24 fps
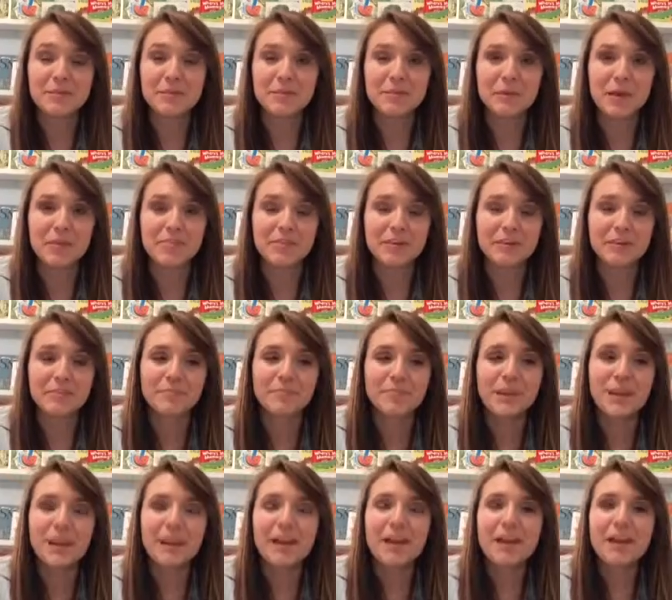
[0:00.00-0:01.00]
whoever.
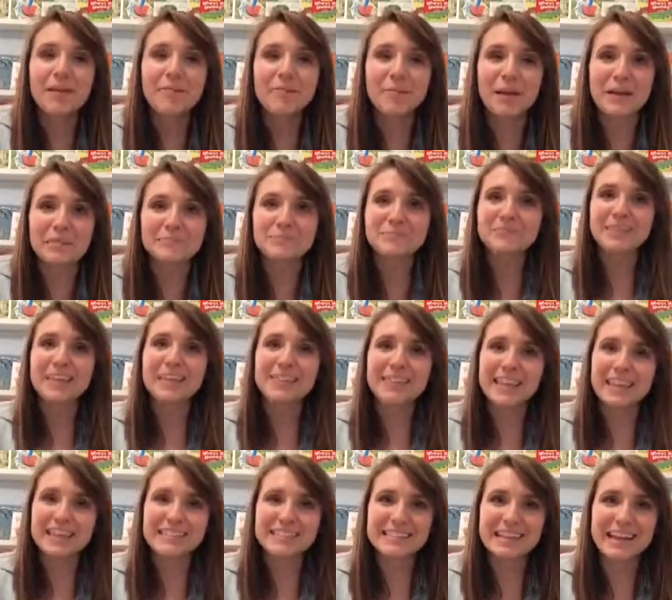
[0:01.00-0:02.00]
But
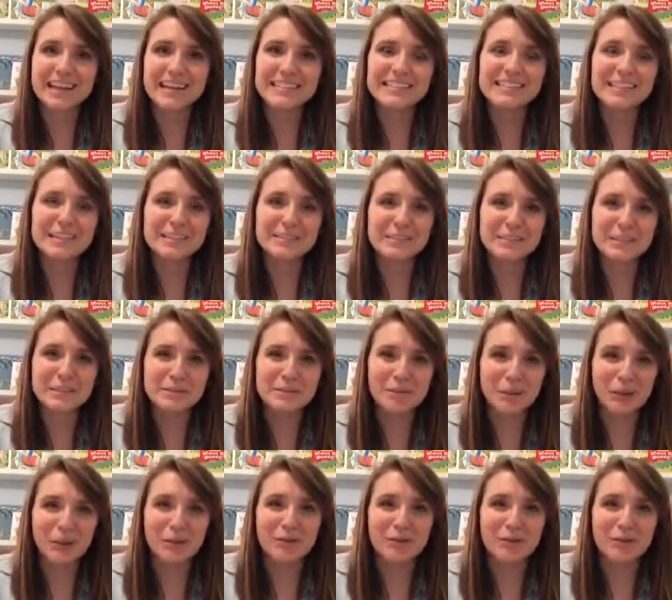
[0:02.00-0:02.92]
thanks, guys. I'll see you tomorrow.